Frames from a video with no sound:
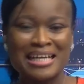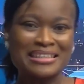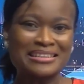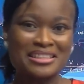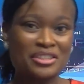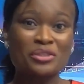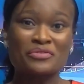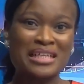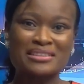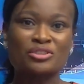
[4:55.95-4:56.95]
He said either of
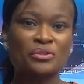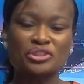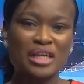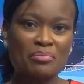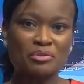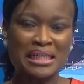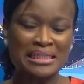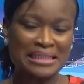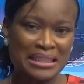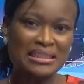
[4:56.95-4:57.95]
that is going to happen,
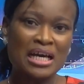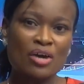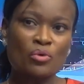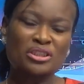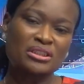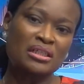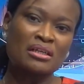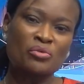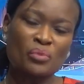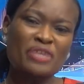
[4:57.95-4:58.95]
and that was
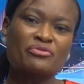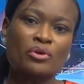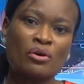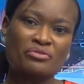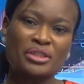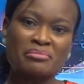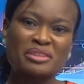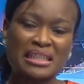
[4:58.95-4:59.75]
a wave of him